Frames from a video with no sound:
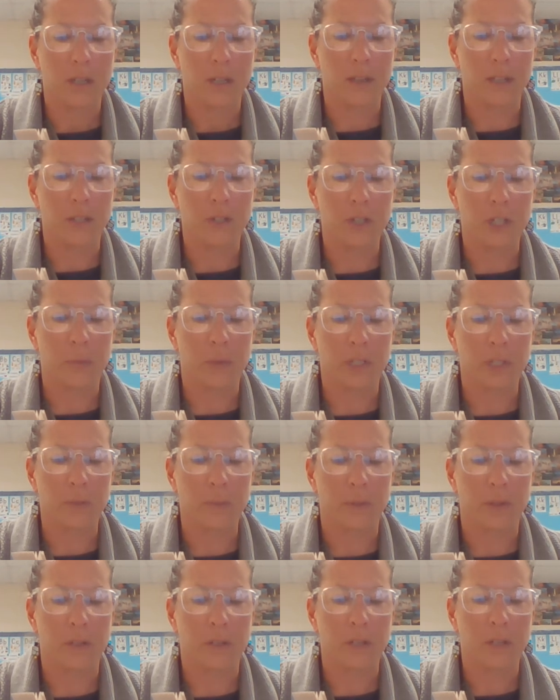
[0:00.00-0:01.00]
Then she
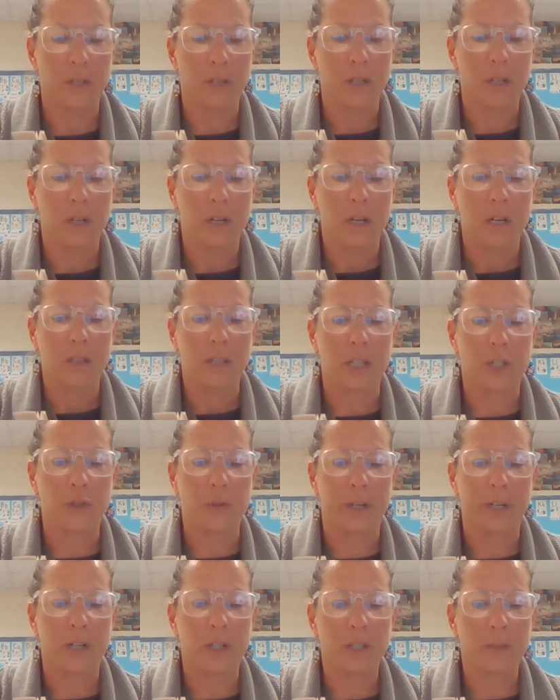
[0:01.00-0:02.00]
whispered, The
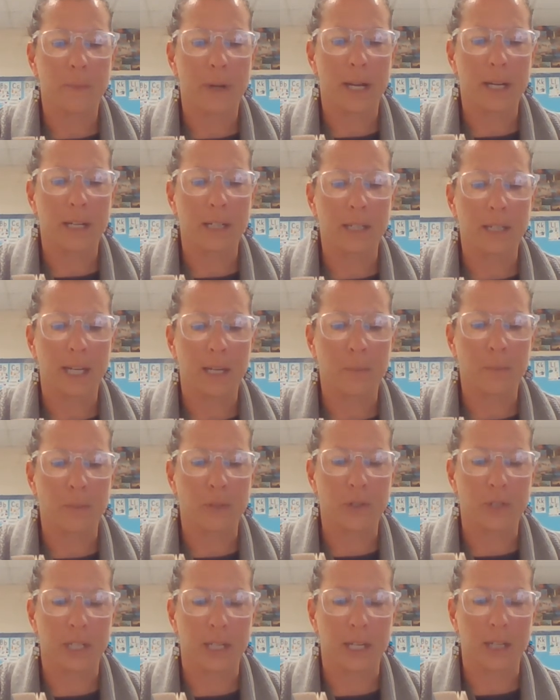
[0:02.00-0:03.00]
trader's back in
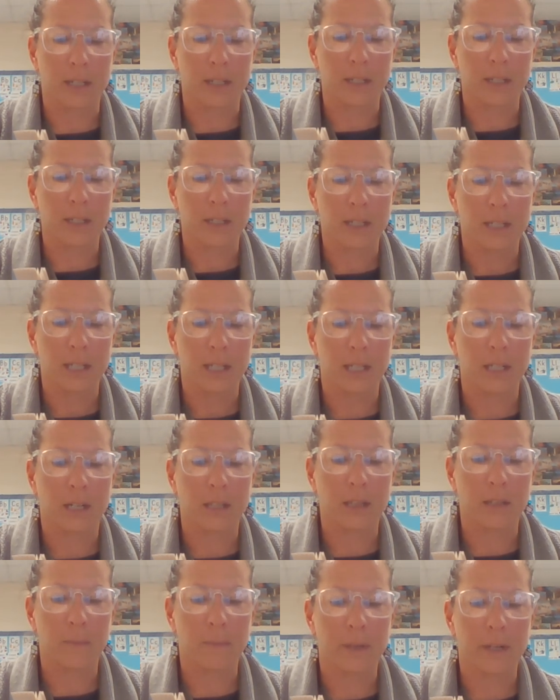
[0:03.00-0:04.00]
Cambridge again. He
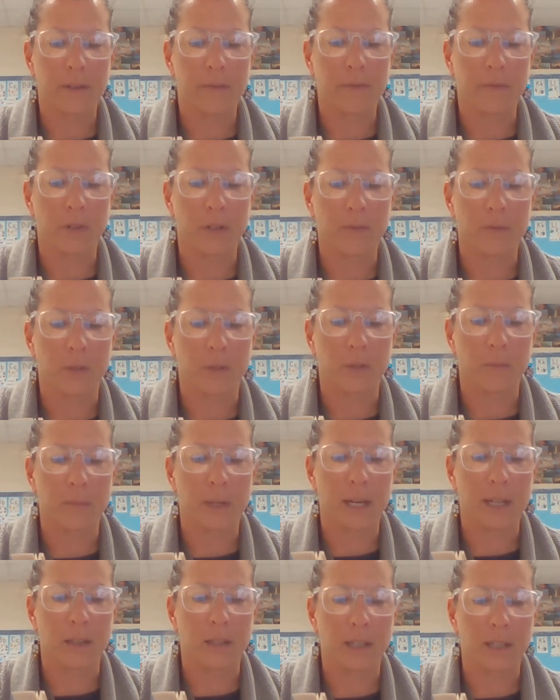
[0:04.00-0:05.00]
got the big front room
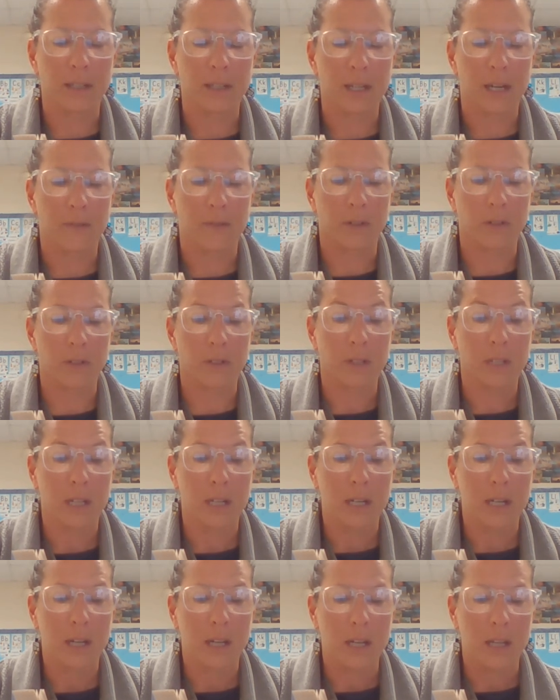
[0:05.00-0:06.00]
at the tavern.
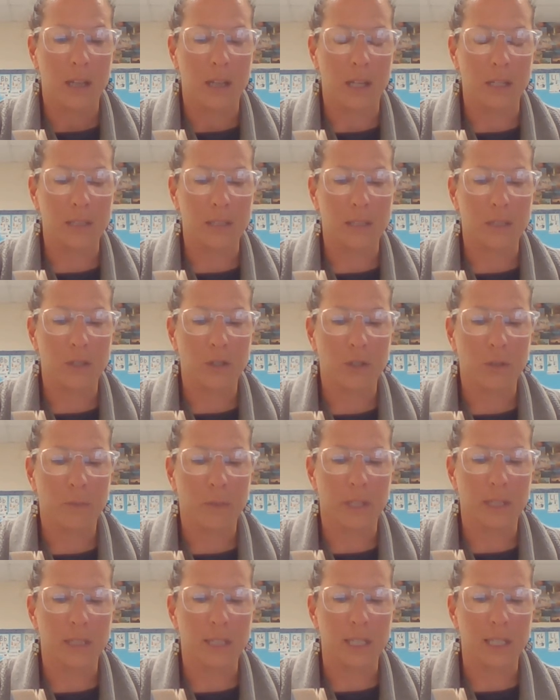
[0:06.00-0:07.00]
Less than two
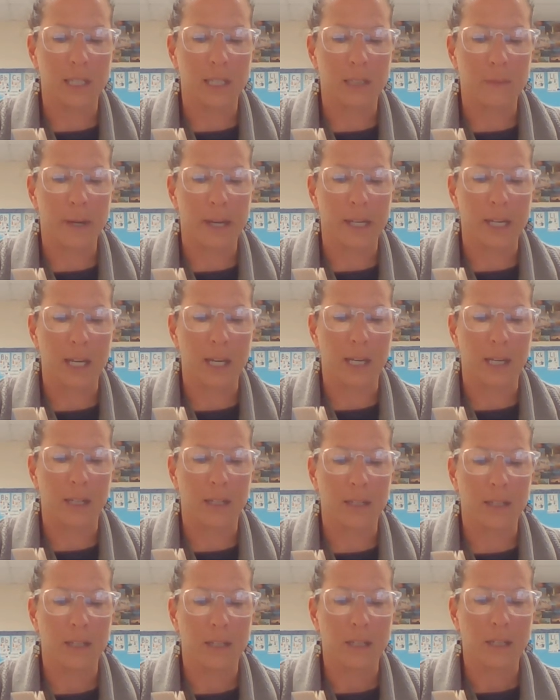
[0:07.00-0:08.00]
months, and he's back
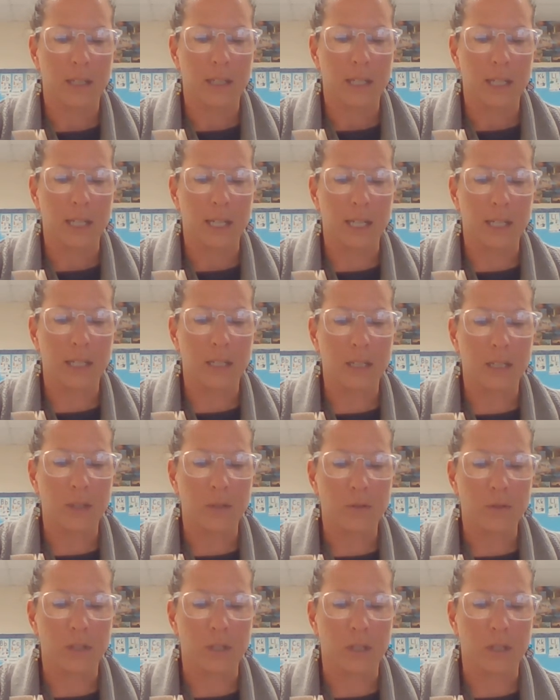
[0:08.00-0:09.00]
again. He didn't
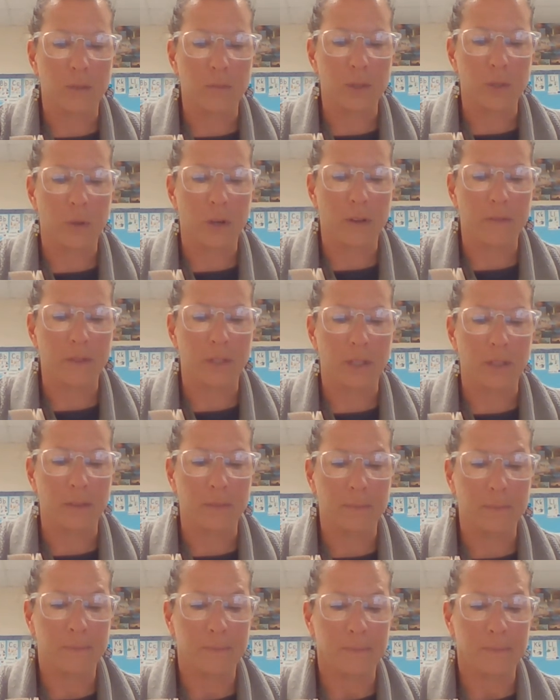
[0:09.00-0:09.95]
used to come so often.